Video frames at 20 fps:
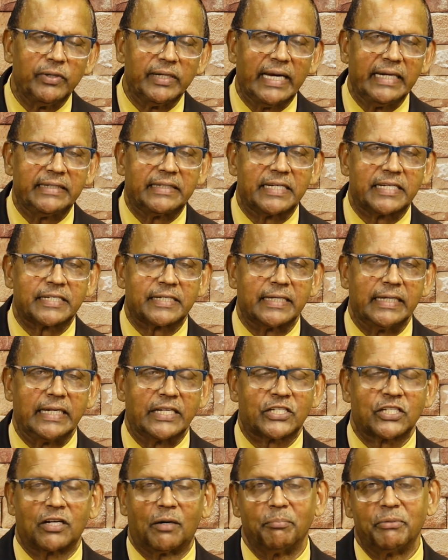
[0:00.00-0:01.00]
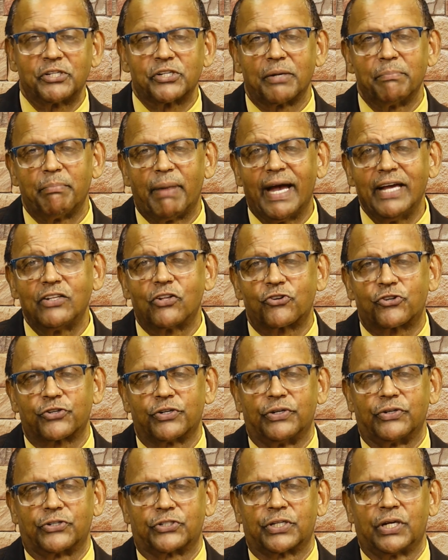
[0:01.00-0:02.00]
United States, commissioned by the
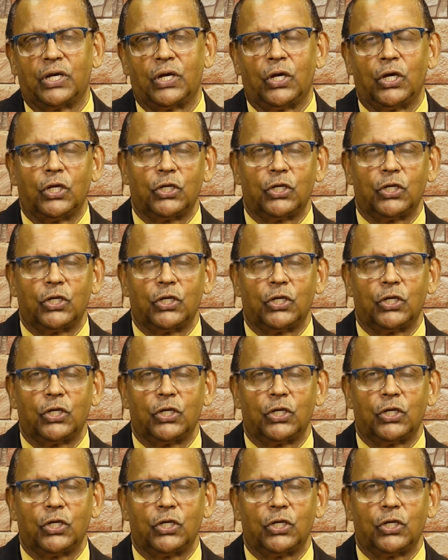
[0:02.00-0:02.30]
church,